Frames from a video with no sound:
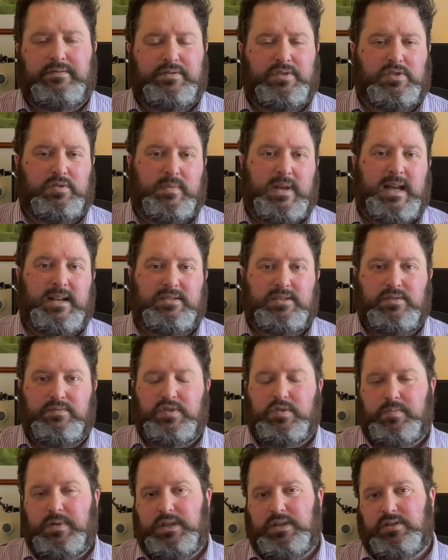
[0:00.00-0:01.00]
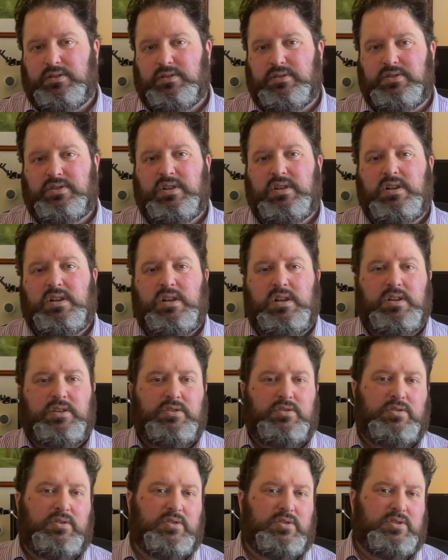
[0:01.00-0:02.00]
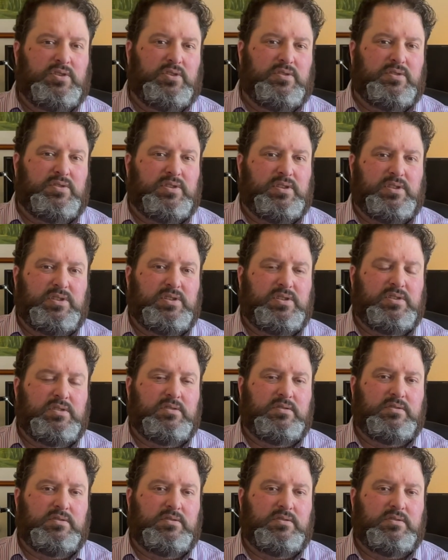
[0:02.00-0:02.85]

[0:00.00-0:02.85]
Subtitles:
some active speakers, you can use this